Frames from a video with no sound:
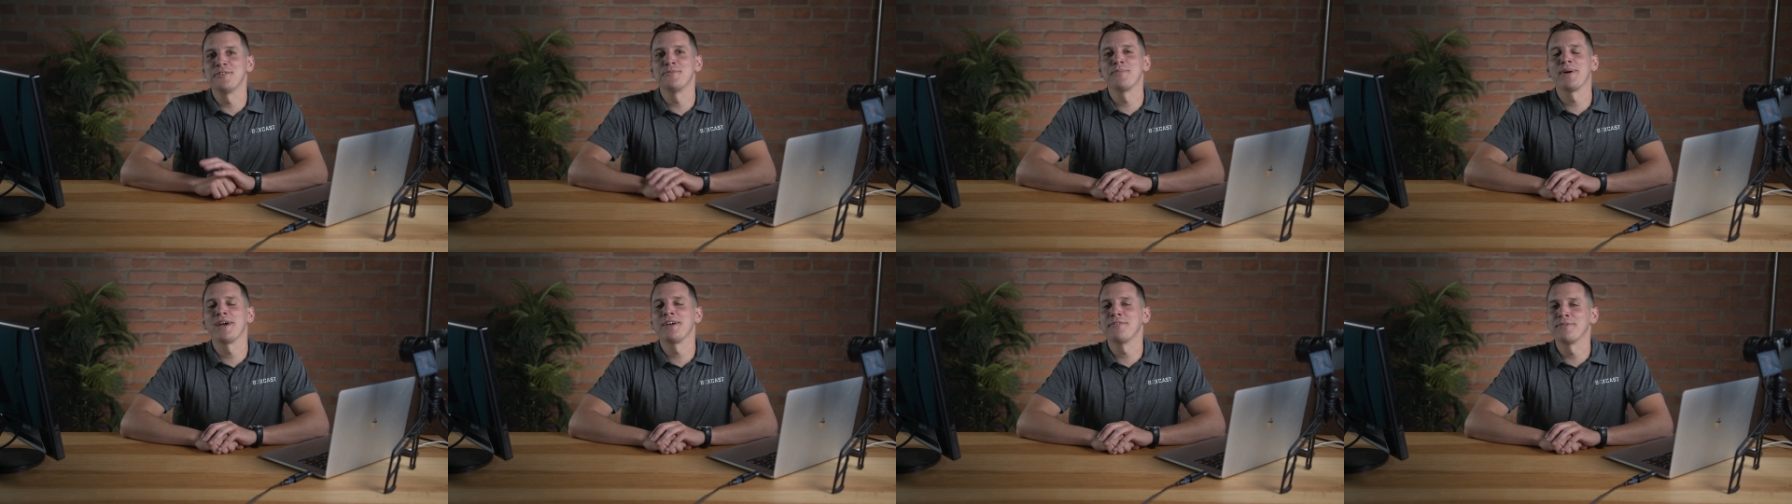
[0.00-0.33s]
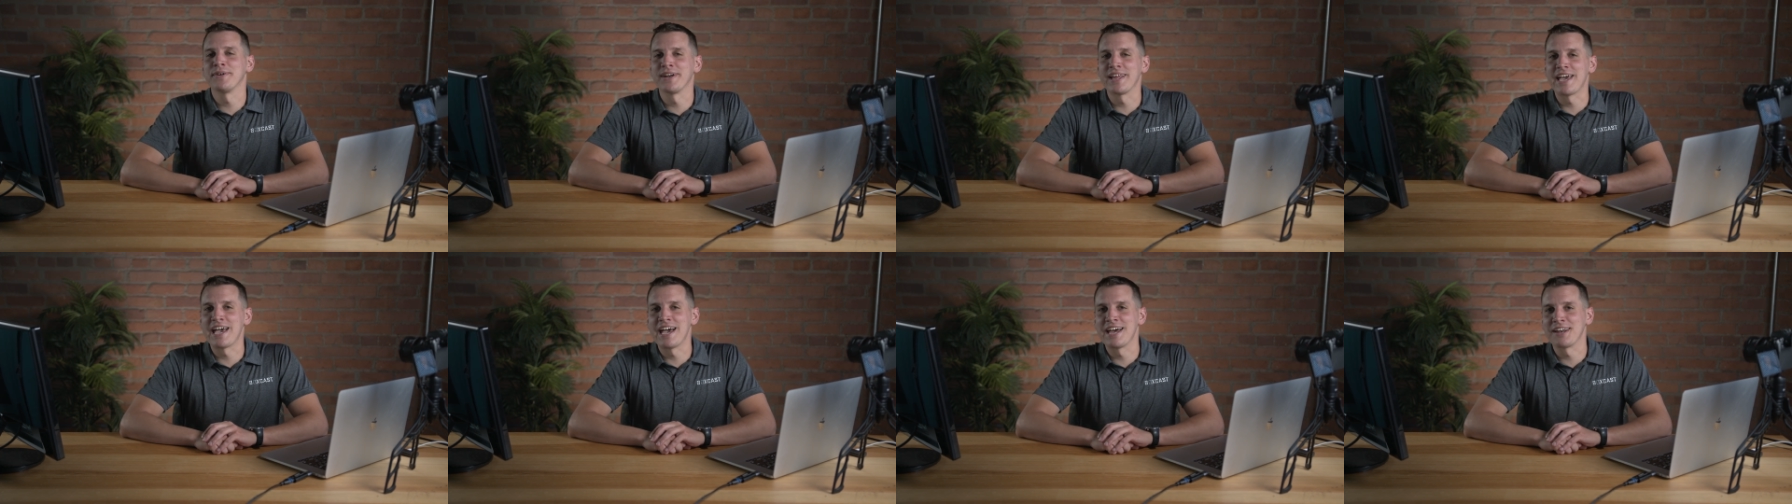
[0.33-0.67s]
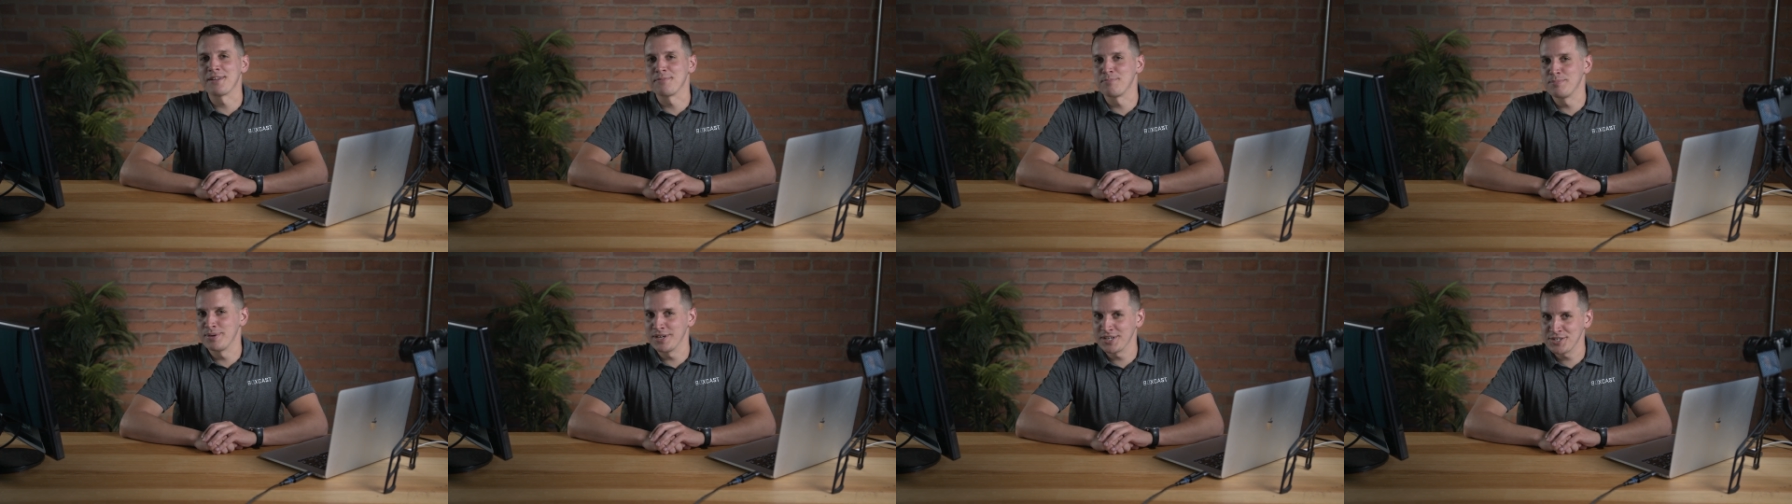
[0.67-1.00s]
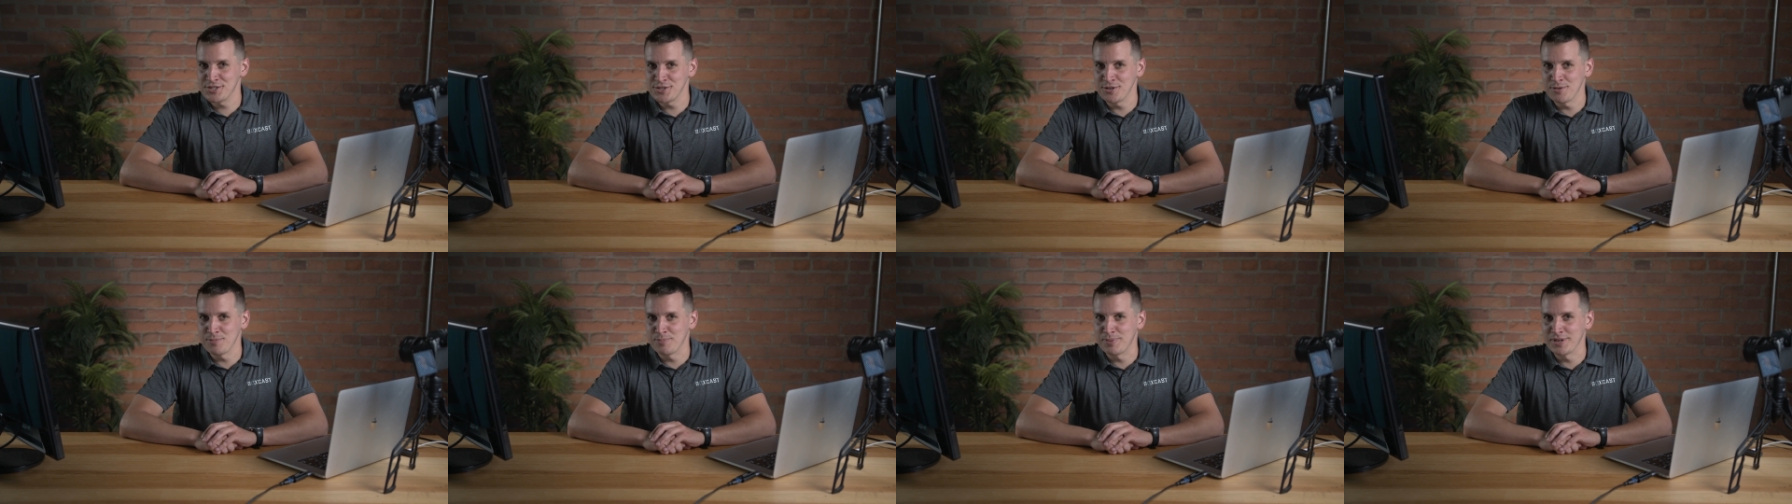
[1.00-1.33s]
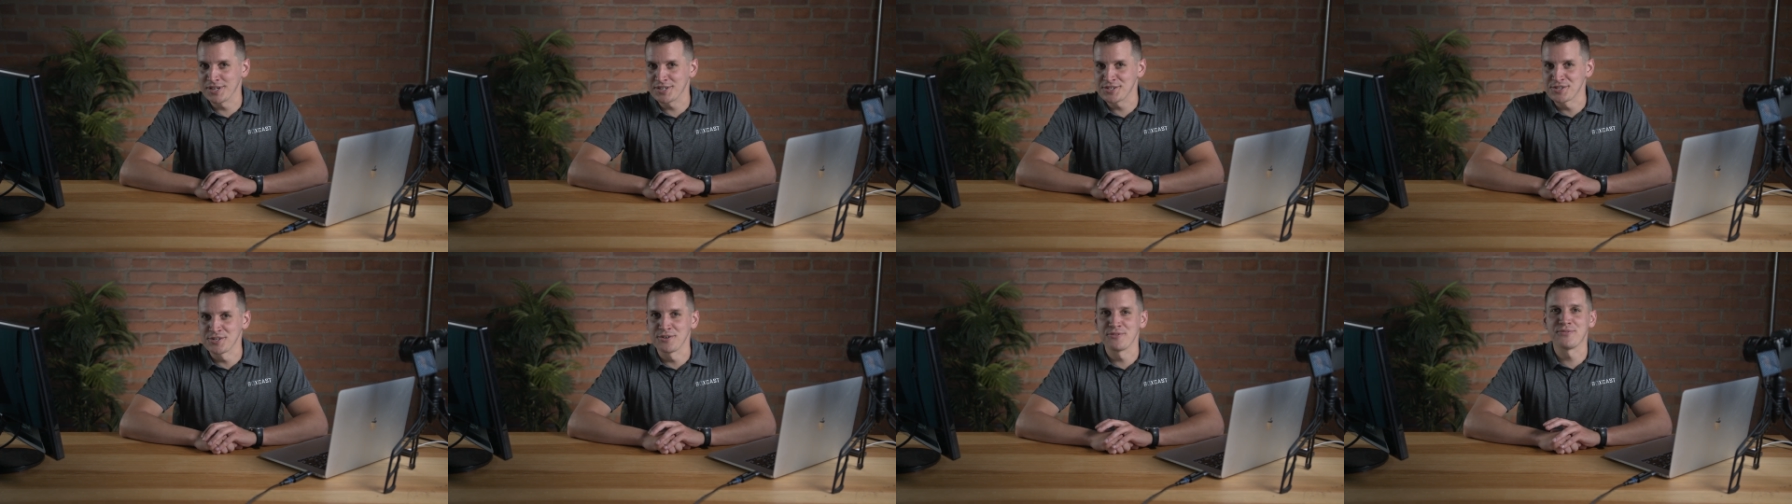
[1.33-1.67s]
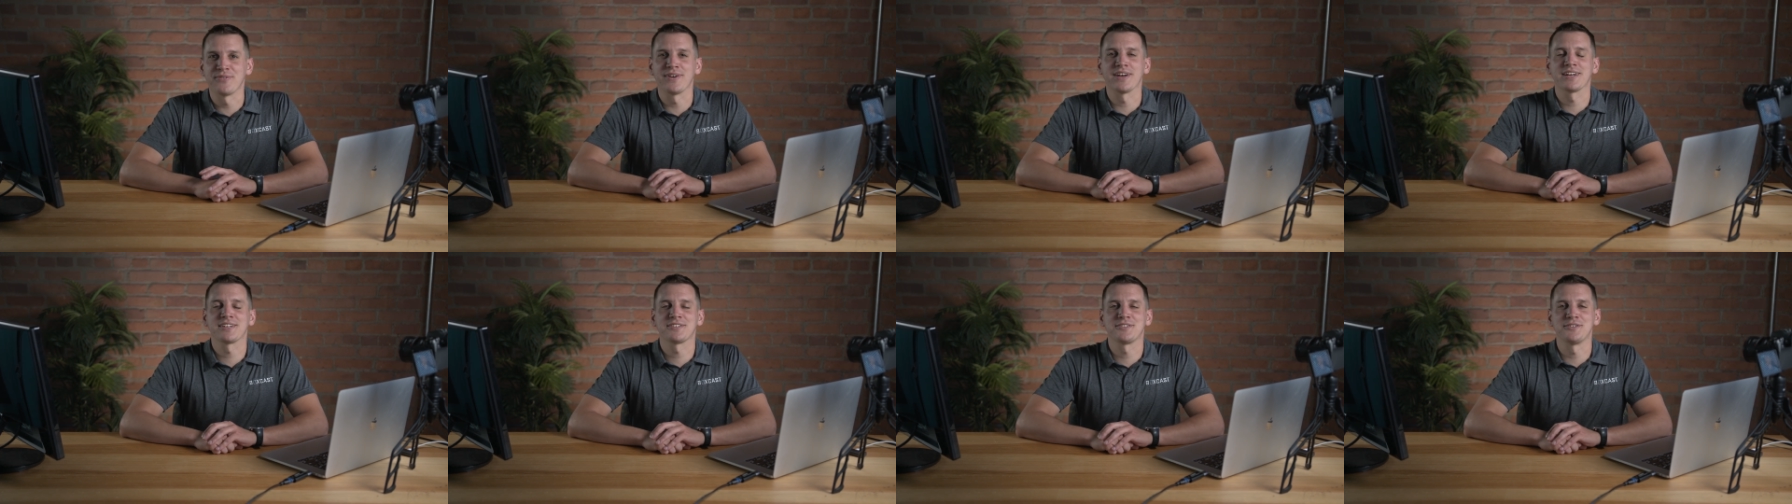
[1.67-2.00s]
might want to add a picture-in-picture
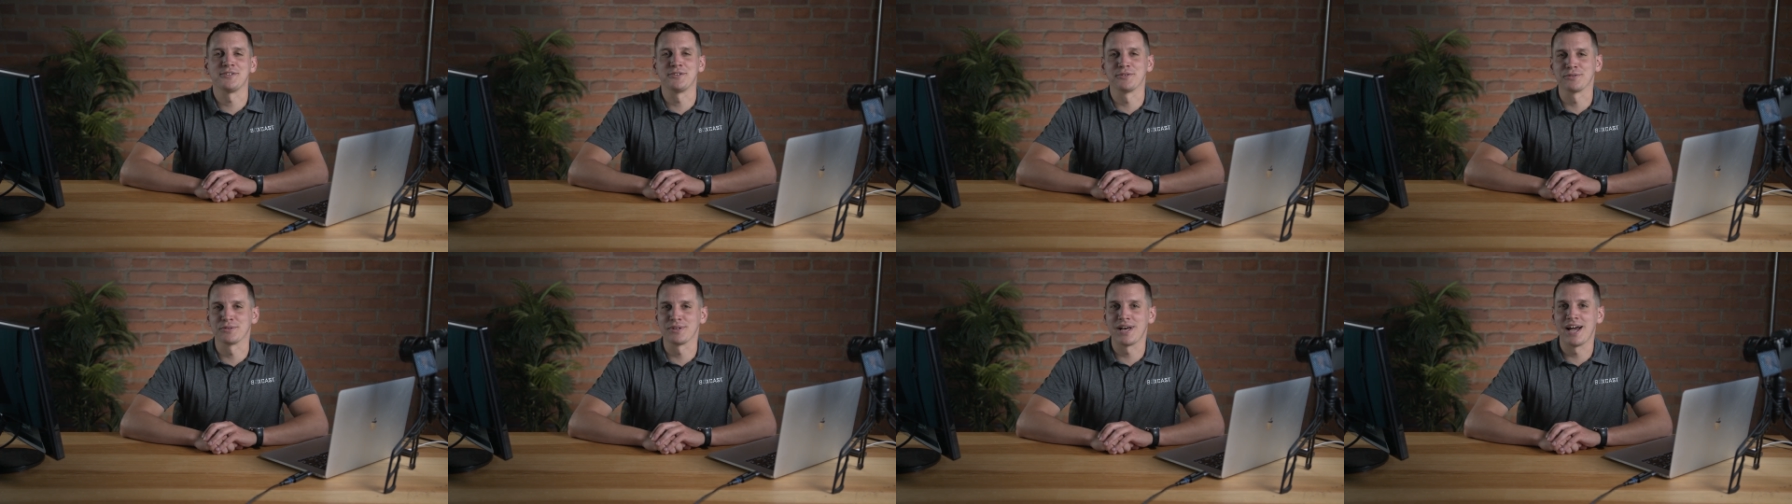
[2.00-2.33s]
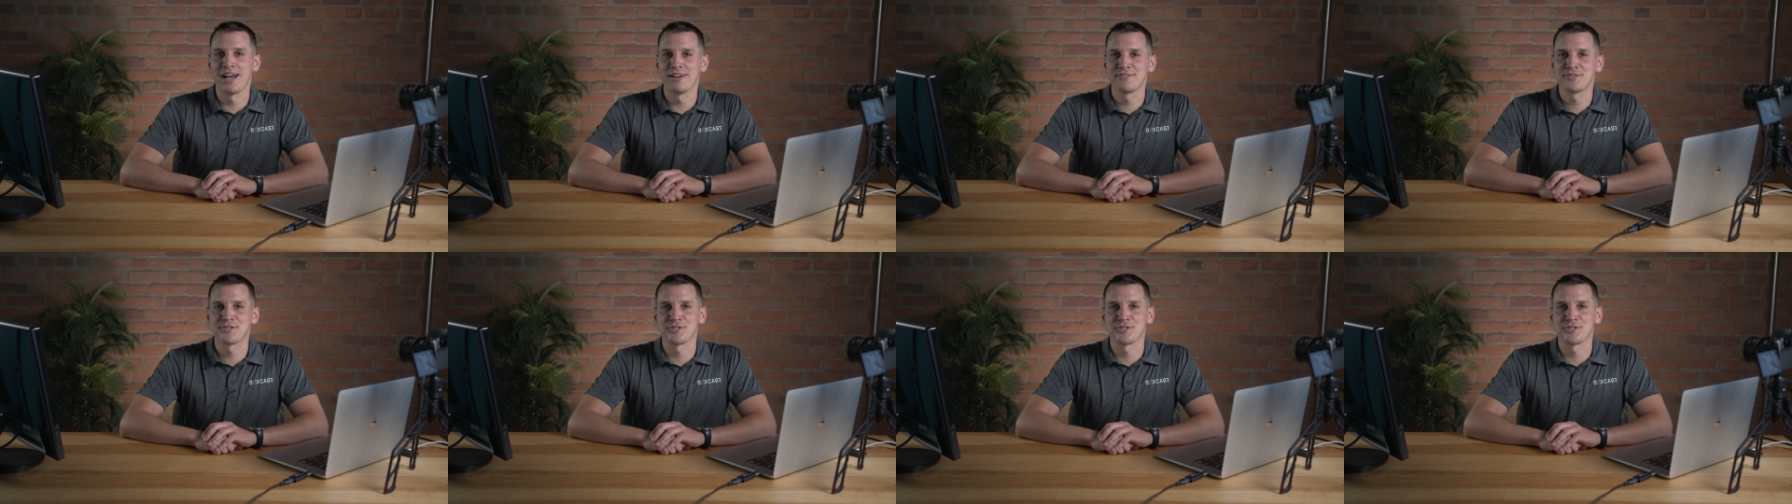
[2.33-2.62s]
effect to your live